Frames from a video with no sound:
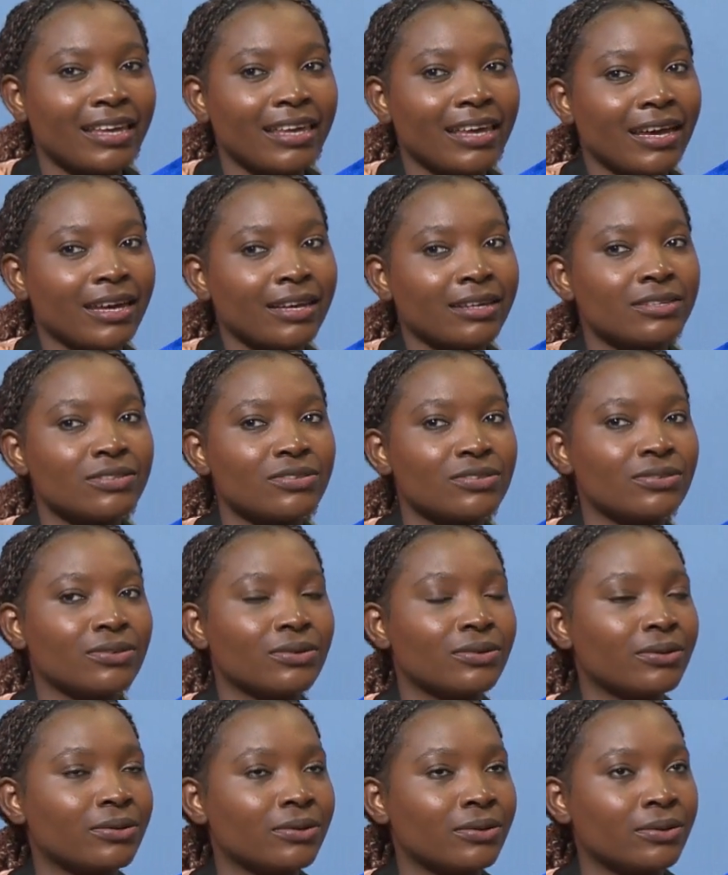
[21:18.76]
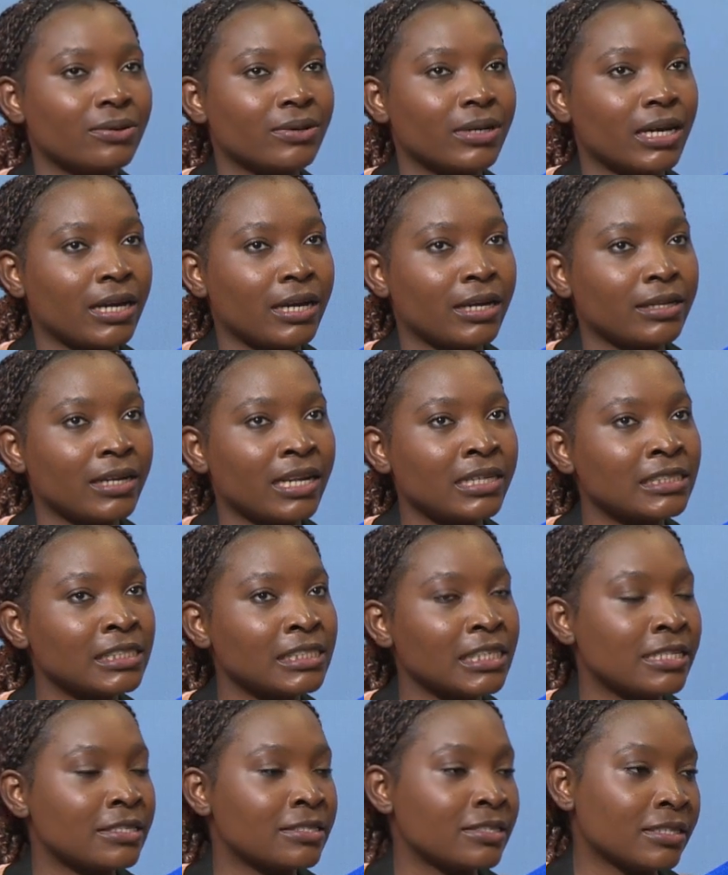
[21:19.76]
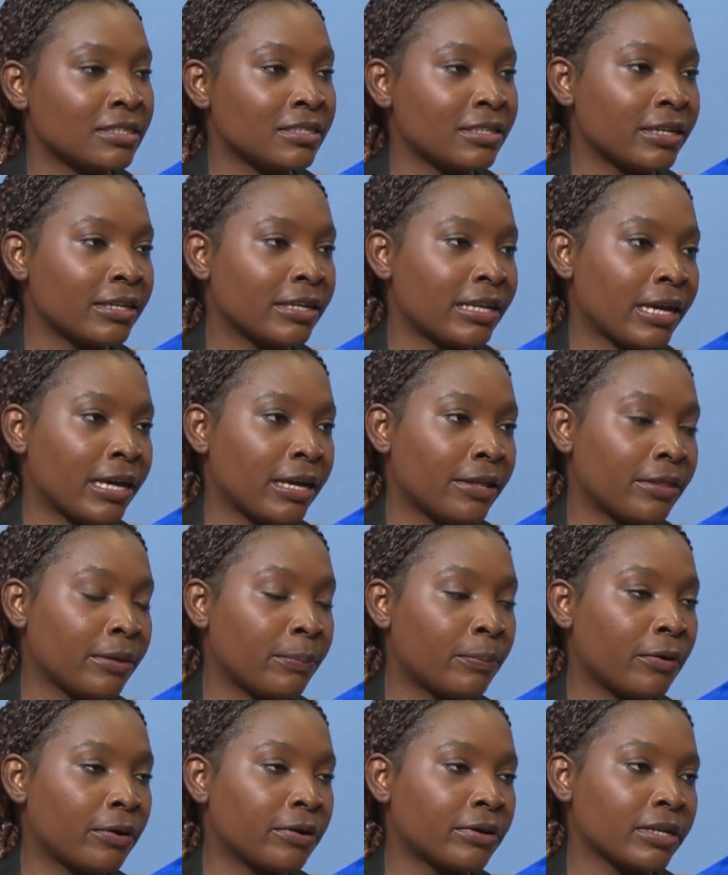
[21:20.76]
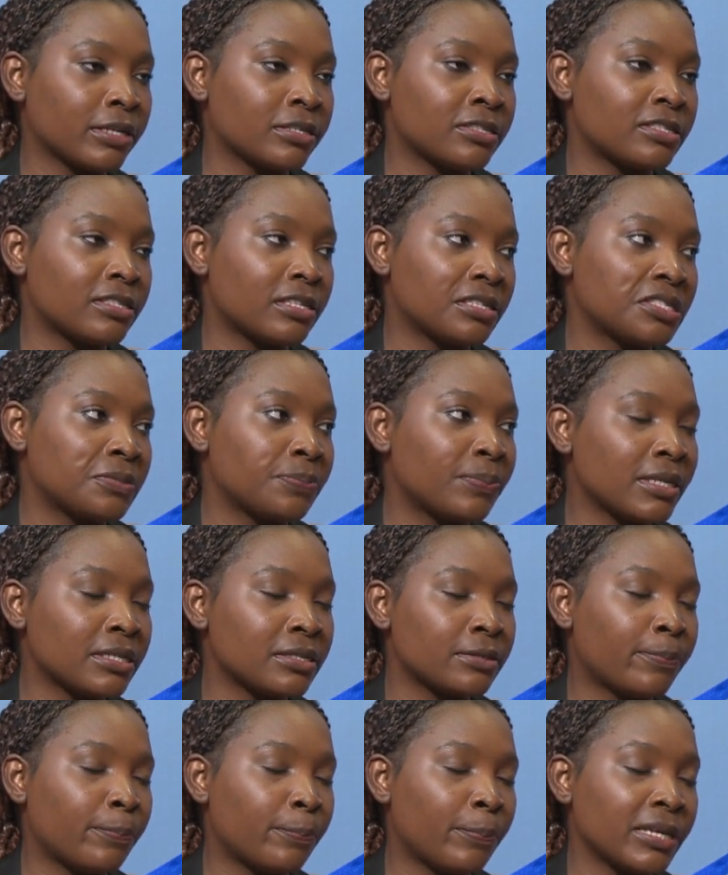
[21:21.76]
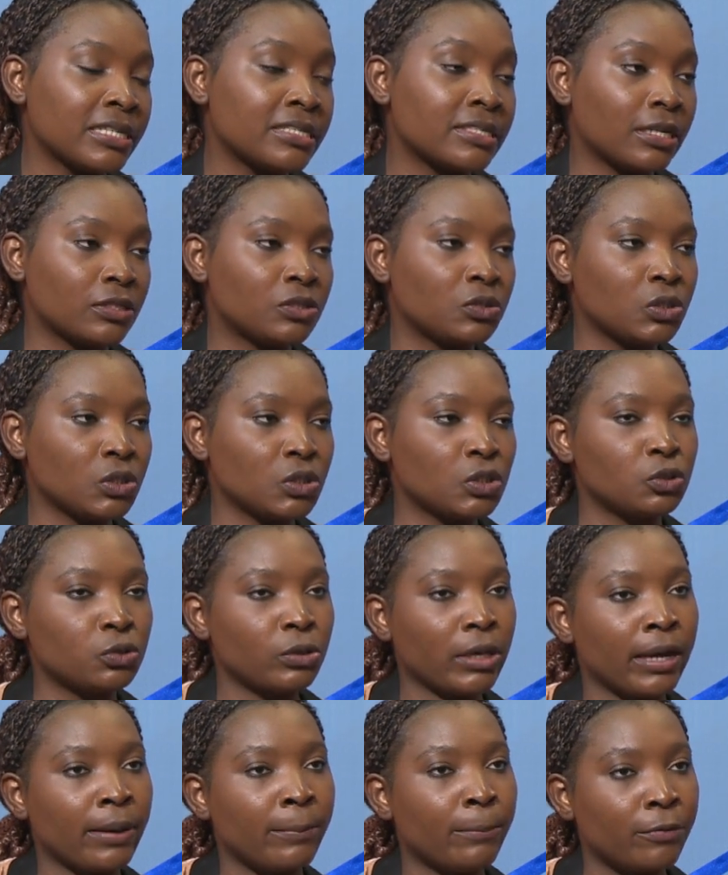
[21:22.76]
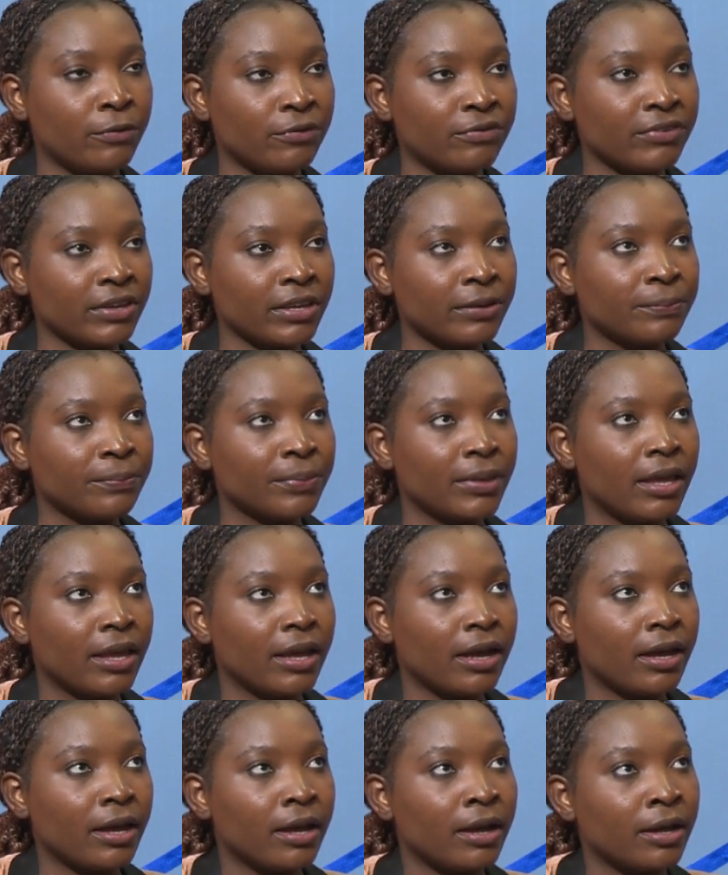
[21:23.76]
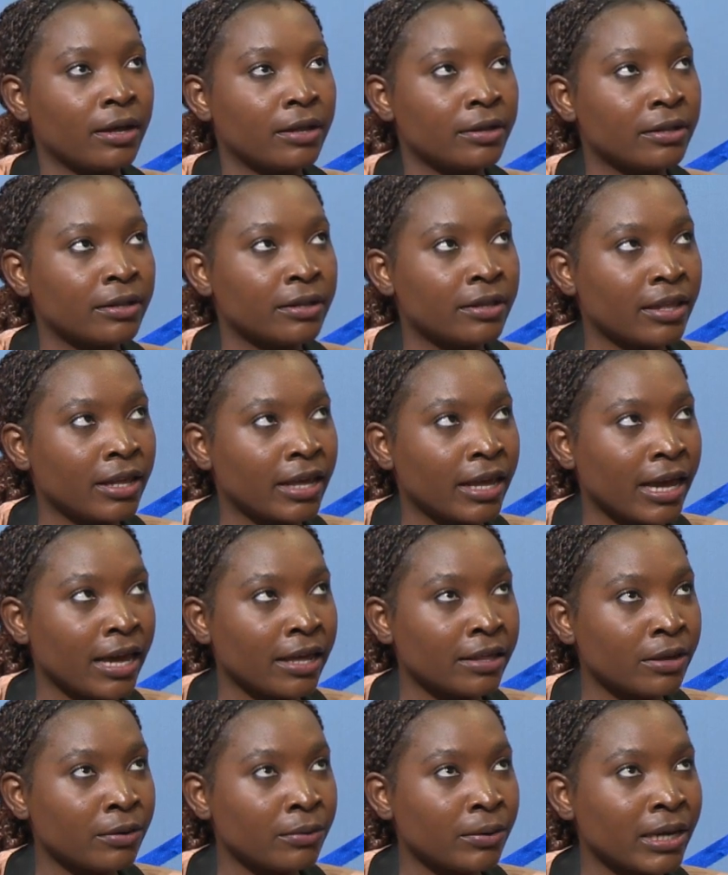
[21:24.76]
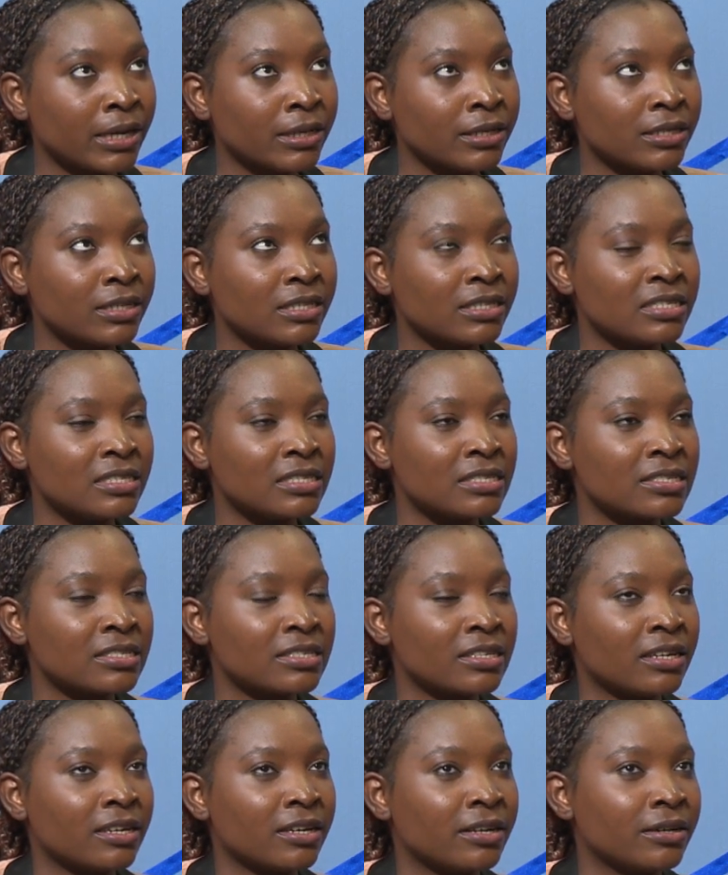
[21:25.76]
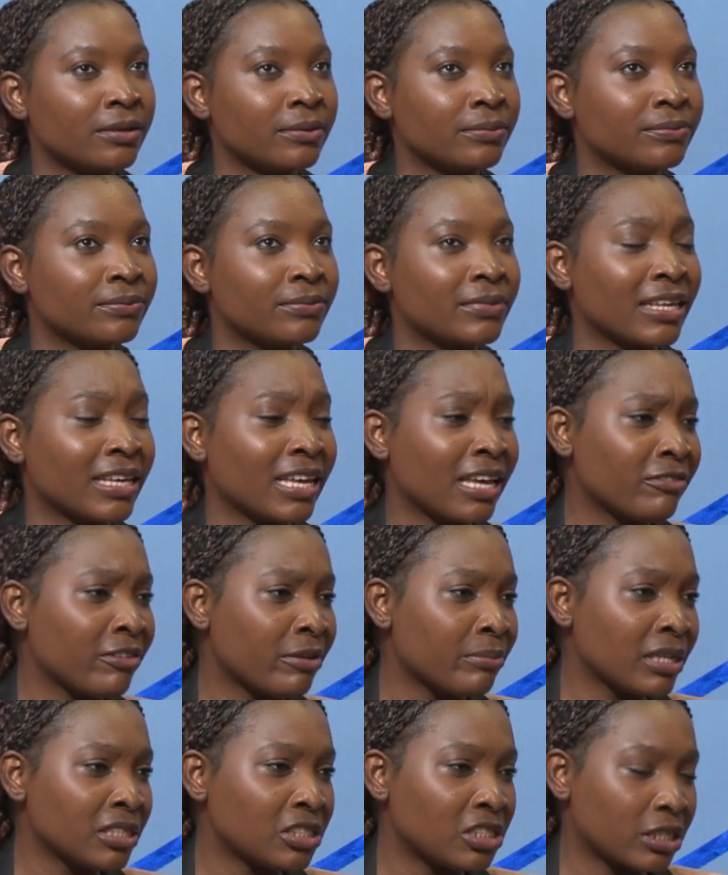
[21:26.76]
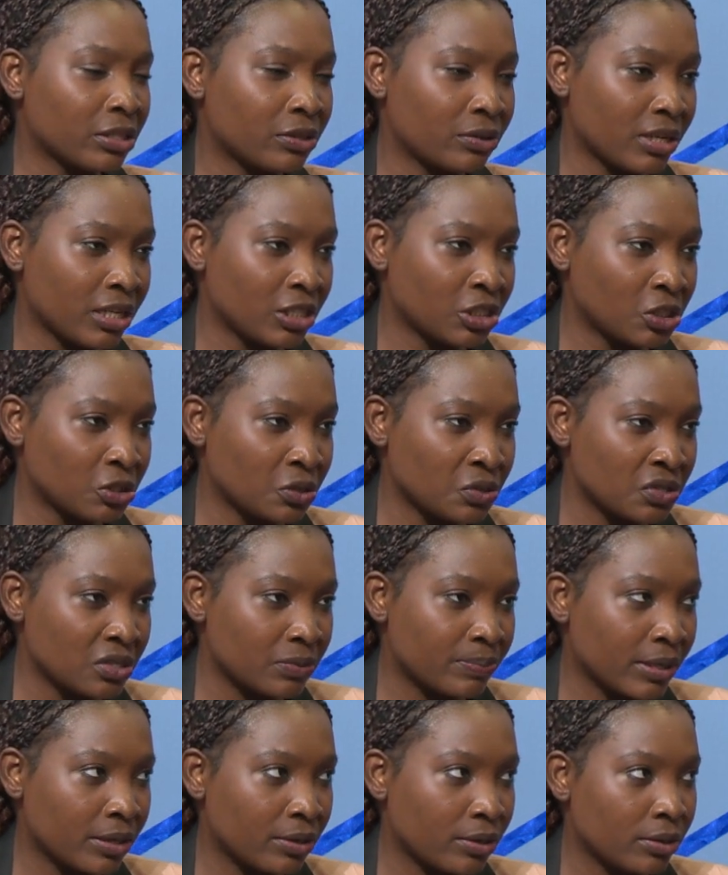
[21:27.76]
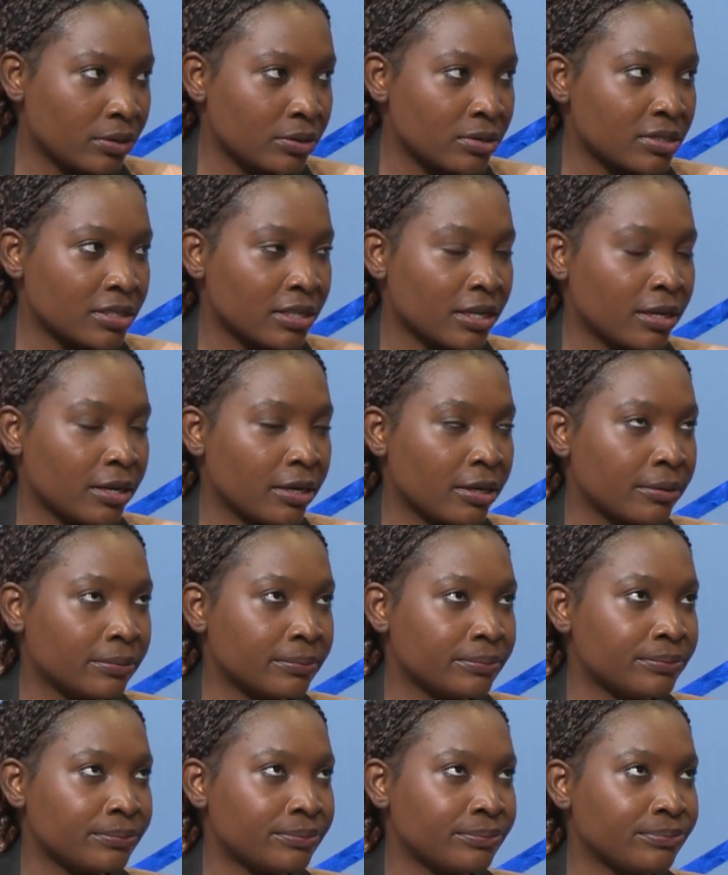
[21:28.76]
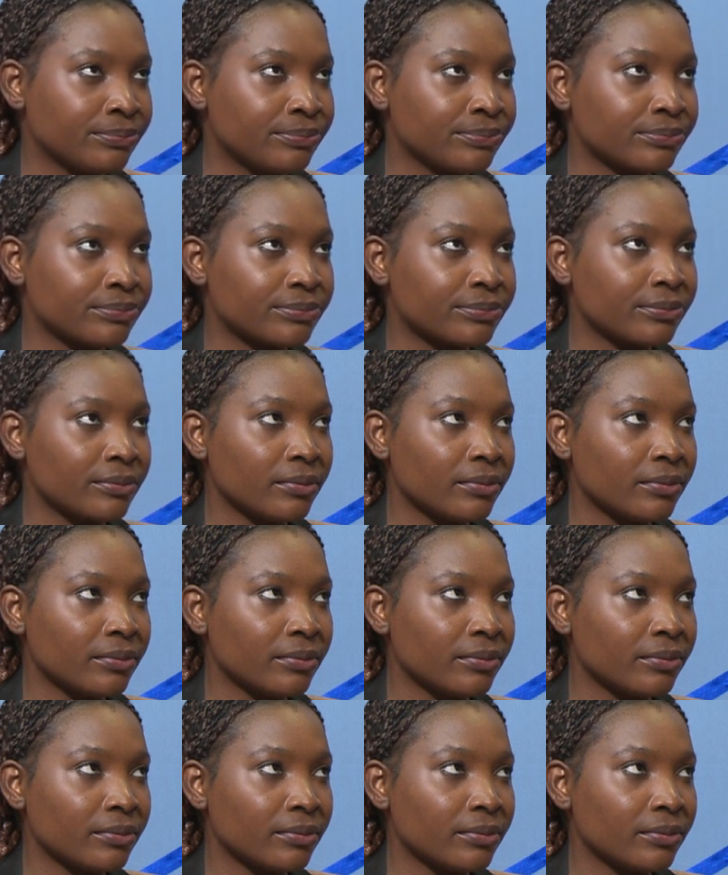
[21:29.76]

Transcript: Yeah, so uh, that has hindered uh, the progress, the pace at which we are moving. And the other one is um, the government regulations because um,